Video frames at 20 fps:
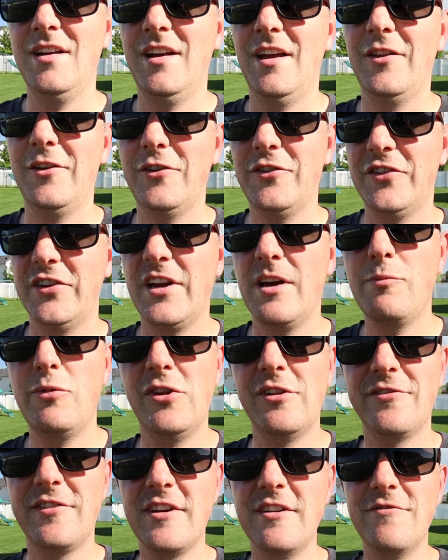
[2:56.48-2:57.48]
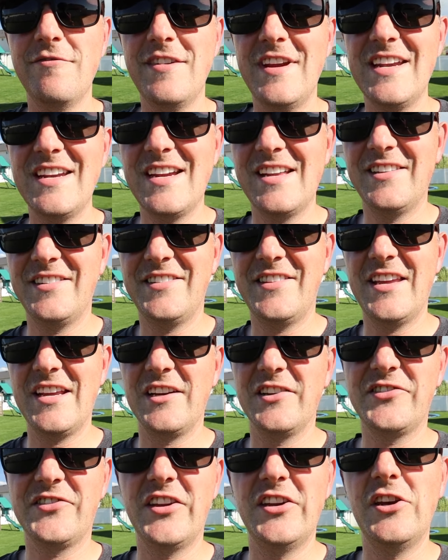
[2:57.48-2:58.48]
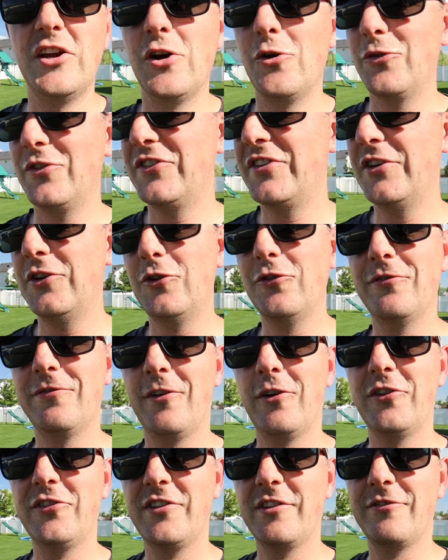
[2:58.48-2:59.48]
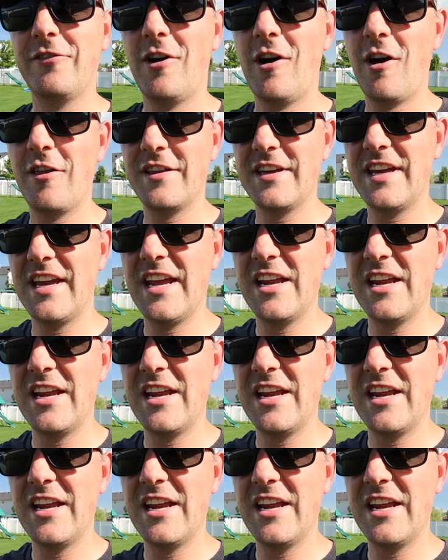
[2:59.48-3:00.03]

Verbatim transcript: Now there's a couple of convenience things to note too. First of all, the